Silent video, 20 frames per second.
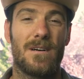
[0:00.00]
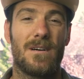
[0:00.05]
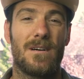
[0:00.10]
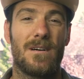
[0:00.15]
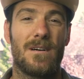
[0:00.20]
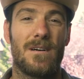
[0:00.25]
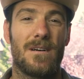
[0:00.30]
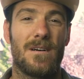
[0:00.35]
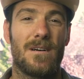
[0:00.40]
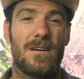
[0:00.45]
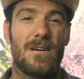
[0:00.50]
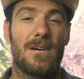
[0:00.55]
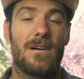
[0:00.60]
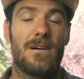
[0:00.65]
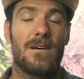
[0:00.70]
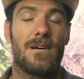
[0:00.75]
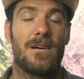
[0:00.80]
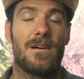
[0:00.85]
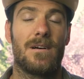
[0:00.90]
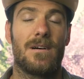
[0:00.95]

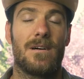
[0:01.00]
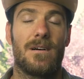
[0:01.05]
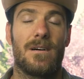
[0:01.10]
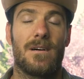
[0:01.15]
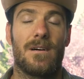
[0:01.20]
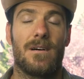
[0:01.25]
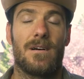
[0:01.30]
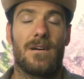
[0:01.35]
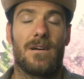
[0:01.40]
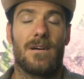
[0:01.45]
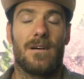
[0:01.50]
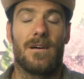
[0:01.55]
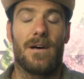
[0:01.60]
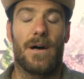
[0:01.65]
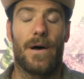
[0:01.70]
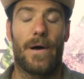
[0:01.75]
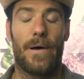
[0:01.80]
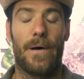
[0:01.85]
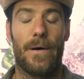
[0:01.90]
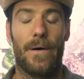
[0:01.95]

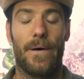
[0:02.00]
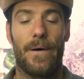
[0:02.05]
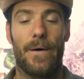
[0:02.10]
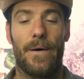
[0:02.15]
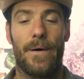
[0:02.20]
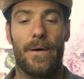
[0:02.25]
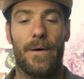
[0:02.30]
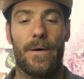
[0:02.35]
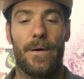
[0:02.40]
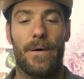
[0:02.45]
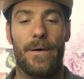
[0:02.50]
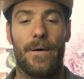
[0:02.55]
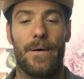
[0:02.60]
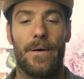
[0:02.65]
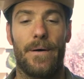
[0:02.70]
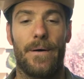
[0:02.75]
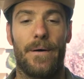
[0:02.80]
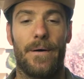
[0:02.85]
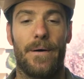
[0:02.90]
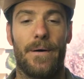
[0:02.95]

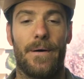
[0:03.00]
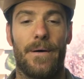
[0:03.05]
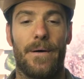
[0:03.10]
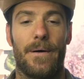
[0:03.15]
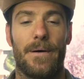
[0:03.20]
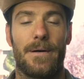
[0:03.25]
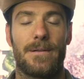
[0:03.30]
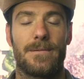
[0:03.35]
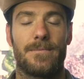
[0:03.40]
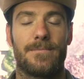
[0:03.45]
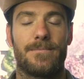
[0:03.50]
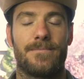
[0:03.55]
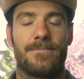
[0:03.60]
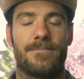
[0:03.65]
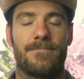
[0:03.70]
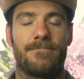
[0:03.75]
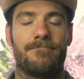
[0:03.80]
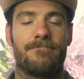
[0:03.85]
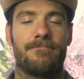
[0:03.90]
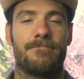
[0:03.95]

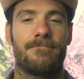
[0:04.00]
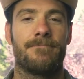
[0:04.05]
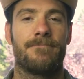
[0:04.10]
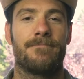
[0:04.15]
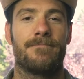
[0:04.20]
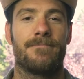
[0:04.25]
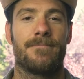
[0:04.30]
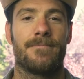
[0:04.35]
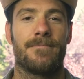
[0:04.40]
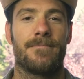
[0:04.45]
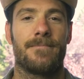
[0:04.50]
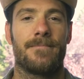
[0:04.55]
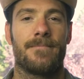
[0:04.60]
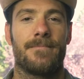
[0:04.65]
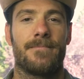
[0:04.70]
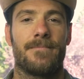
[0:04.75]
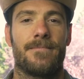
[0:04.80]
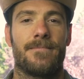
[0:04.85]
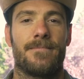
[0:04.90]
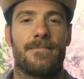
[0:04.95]
[no speech]